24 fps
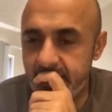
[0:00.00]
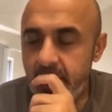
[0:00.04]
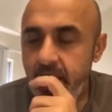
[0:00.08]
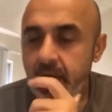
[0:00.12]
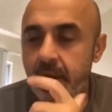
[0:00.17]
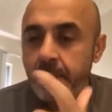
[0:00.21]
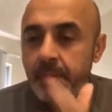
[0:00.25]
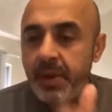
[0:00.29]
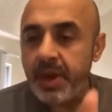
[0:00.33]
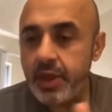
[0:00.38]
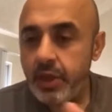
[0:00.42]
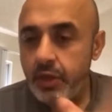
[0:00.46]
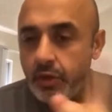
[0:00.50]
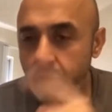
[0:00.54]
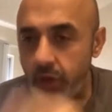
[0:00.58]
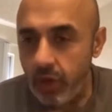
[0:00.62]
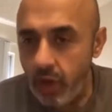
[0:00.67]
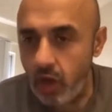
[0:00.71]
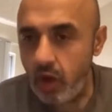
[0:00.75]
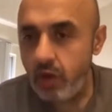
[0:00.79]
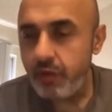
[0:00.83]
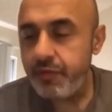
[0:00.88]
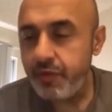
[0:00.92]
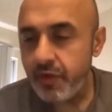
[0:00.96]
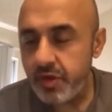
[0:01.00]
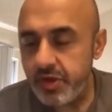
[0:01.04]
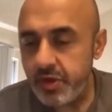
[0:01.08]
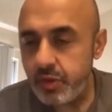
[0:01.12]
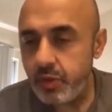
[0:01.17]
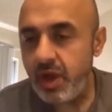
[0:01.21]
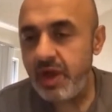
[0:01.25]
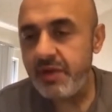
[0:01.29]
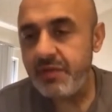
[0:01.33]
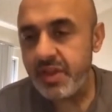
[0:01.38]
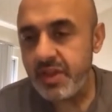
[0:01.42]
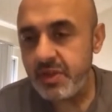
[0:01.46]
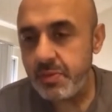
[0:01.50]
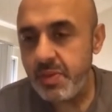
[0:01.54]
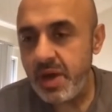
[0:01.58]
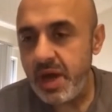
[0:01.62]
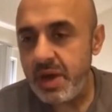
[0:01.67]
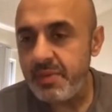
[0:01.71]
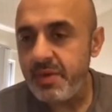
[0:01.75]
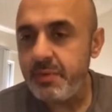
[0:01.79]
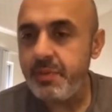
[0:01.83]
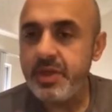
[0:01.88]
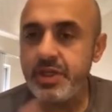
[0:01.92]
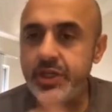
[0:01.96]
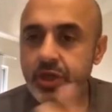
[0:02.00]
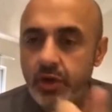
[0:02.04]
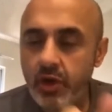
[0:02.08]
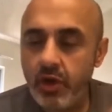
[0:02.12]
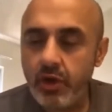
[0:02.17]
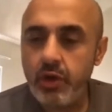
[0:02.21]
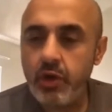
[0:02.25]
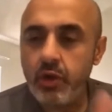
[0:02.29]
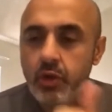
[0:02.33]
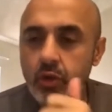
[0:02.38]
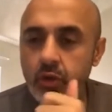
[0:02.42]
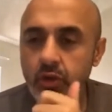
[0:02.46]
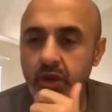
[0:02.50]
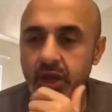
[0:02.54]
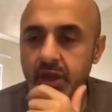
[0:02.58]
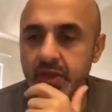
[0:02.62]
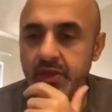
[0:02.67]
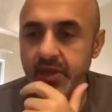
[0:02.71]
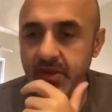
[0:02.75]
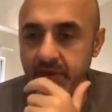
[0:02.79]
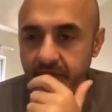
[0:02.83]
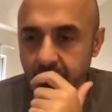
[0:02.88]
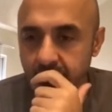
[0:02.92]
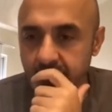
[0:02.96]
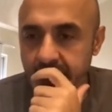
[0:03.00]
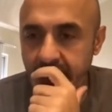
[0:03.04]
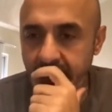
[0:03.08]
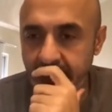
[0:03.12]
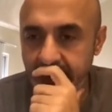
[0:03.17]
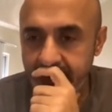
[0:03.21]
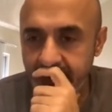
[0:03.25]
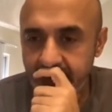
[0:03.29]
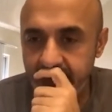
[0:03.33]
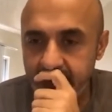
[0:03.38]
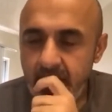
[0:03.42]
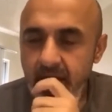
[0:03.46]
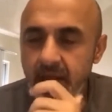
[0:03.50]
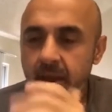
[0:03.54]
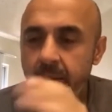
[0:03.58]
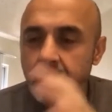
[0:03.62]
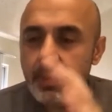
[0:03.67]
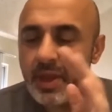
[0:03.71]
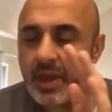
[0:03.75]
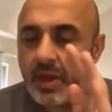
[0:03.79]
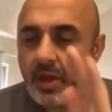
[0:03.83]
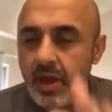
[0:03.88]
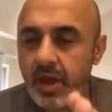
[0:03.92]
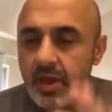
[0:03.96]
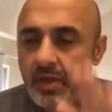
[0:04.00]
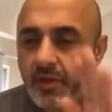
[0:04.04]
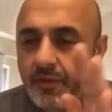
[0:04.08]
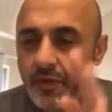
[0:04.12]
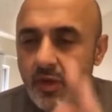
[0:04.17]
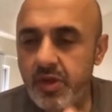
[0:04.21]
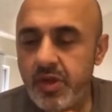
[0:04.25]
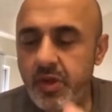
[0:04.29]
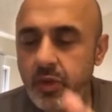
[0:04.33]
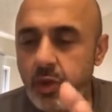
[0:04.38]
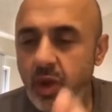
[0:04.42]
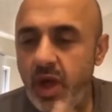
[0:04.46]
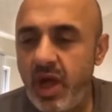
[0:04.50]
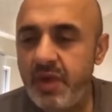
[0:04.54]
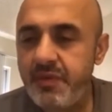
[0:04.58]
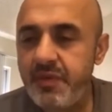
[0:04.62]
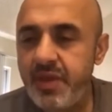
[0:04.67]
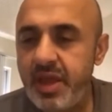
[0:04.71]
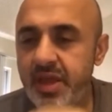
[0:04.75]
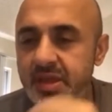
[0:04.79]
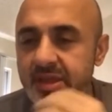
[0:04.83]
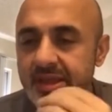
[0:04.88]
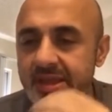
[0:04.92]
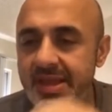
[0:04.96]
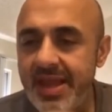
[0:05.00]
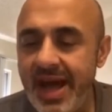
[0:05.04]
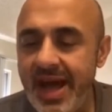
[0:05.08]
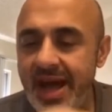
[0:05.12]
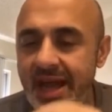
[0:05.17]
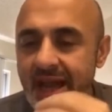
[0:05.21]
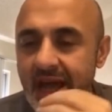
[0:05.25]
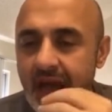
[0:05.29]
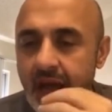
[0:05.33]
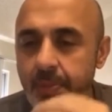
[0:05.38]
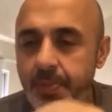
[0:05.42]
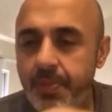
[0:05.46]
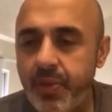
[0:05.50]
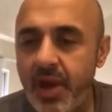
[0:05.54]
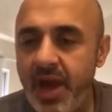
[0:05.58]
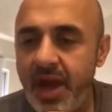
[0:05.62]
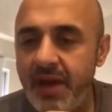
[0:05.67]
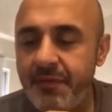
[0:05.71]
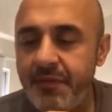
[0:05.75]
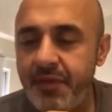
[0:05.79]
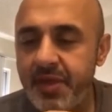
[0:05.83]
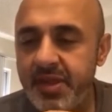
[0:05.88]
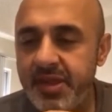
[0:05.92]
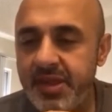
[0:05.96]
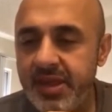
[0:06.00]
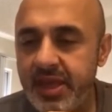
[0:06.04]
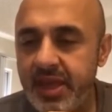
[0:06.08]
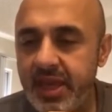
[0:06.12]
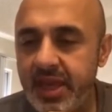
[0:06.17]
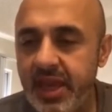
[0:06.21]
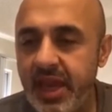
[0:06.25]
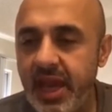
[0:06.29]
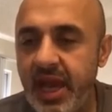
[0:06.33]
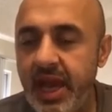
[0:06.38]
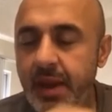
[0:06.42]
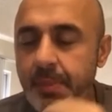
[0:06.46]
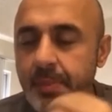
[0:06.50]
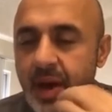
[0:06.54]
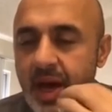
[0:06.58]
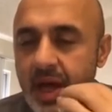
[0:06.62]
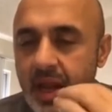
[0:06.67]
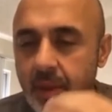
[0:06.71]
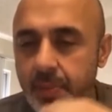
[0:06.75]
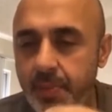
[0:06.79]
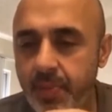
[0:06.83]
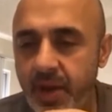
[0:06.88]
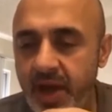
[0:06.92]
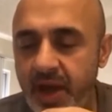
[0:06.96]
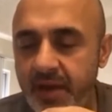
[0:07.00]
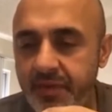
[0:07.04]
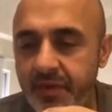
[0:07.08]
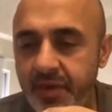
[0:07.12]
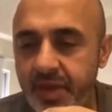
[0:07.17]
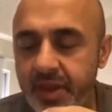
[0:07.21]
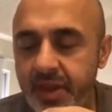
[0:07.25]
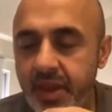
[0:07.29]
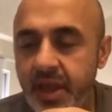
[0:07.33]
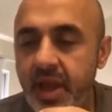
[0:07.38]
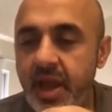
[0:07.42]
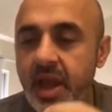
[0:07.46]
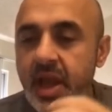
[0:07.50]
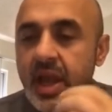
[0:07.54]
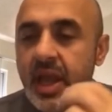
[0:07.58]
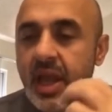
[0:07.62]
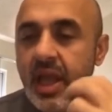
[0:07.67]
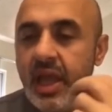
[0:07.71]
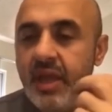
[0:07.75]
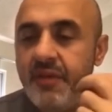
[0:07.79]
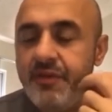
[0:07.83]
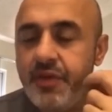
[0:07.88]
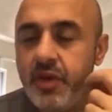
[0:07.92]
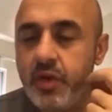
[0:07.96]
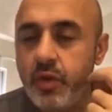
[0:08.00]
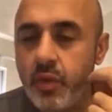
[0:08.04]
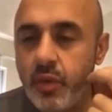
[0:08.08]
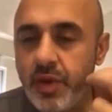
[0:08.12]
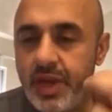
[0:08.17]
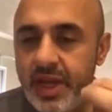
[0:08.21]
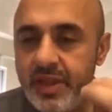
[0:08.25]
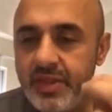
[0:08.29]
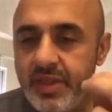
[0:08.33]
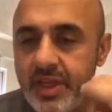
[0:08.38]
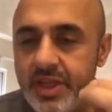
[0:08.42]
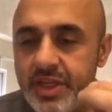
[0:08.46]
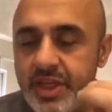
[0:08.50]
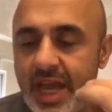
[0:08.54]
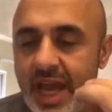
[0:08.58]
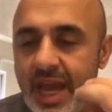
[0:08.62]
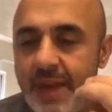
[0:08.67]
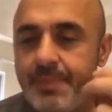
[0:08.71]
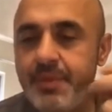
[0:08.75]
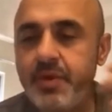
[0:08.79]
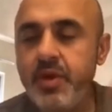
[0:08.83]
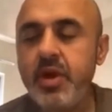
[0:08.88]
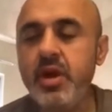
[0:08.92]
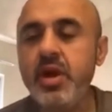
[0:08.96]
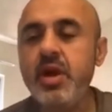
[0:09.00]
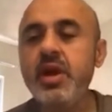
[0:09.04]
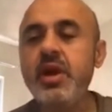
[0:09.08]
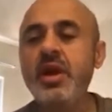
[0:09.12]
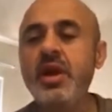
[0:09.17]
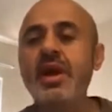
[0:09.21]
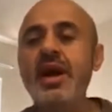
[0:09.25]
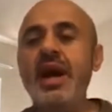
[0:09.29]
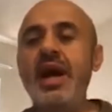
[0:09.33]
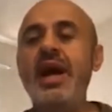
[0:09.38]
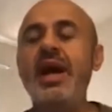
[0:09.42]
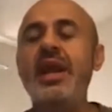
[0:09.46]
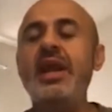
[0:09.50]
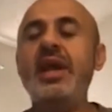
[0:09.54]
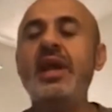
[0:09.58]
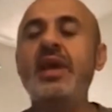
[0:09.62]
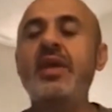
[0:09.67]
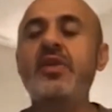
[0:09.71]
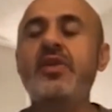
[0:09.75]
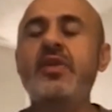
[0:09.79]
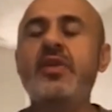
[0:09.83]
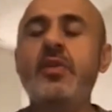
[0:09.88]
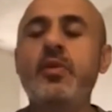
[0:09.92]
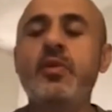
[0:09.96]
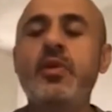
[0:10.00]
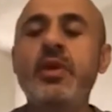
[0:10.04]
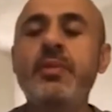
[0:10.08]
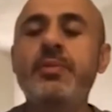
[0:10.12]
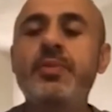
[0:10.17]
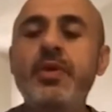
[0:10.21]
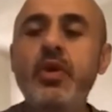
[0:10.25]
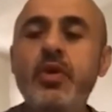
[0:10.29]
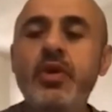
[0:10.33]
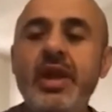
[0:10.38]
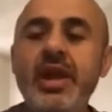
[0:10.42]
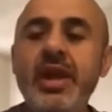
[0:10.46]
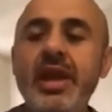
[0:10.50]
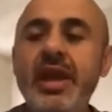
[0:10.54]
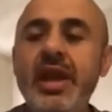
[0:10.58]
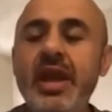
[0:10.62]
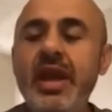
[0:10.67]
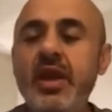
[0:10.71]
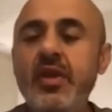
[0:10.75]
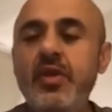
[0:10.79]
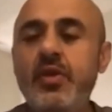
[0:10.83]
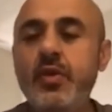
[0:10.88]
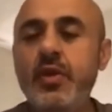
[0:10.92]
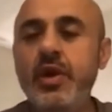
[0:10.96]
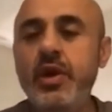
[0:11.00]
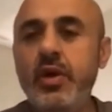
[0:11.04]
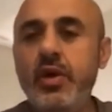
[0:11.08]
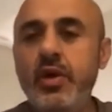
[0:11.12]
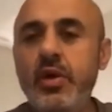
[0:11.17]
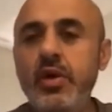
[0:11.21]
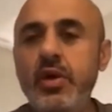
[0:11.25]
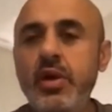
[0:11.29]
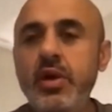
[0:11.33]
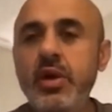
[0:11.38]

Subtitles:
But you know verse 12, it's Muhammad, but you don't know who it is in verse 11. Because verse 12 is not a prophecy about a prophet. If you read the chapter, God is rebuking Israel,